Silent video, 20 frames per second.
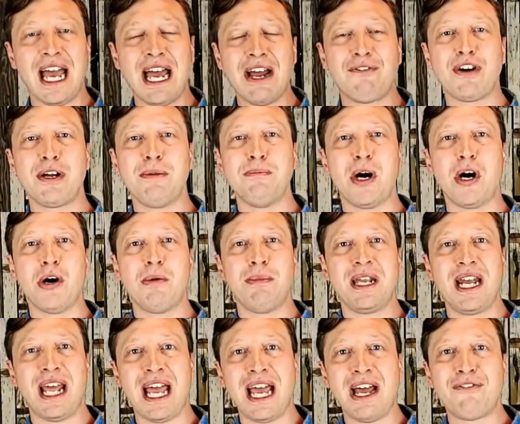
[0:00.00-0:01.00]
every
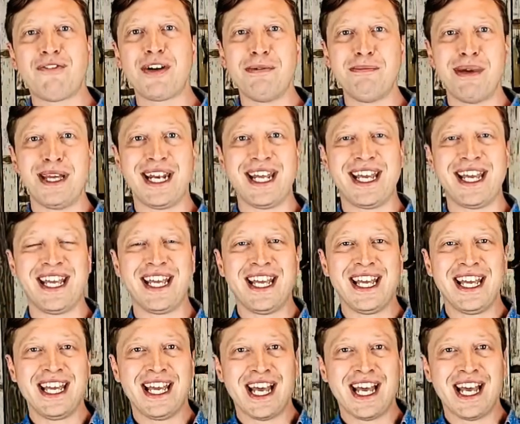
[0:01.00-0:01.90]
moment, every minute,